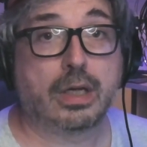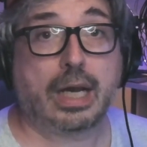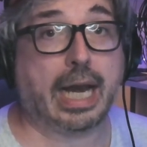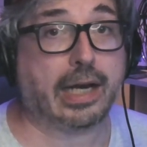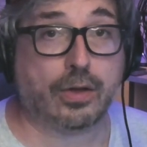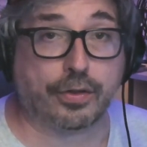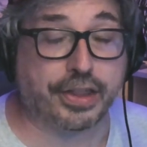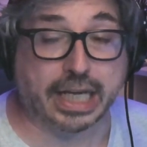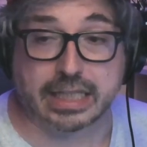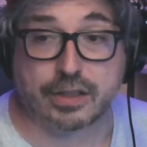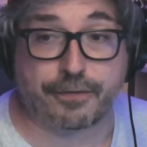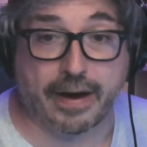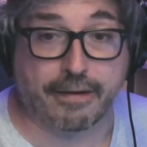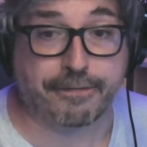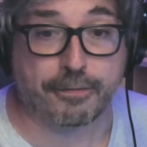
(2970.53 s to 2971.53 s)
And I don't think it's
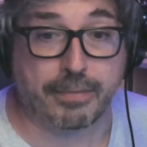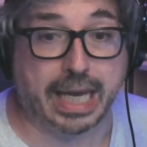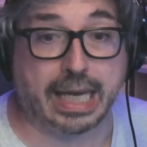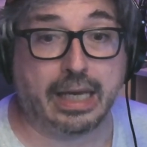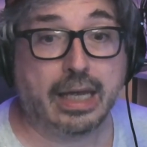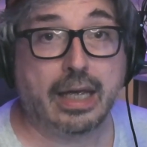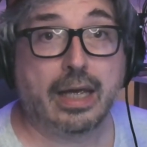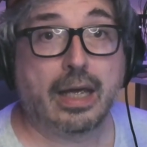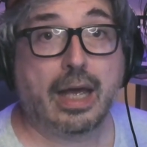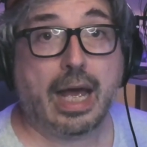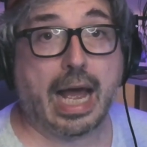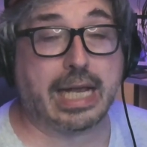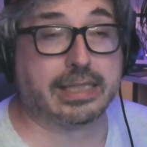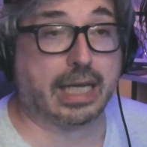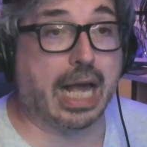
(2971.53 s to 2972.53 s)
fair for me
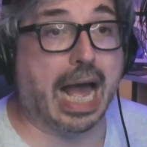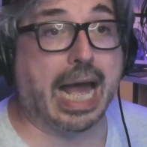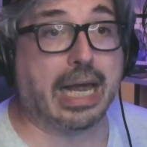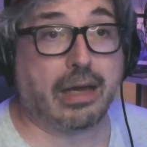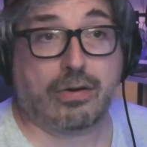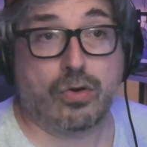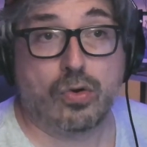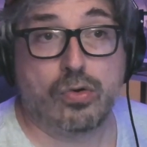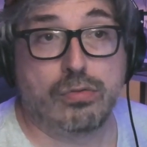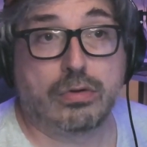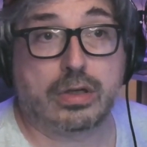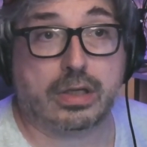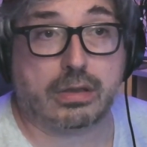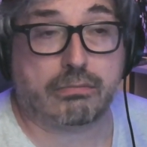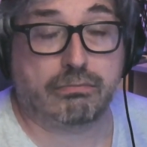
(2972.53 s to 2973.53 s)
as a guy who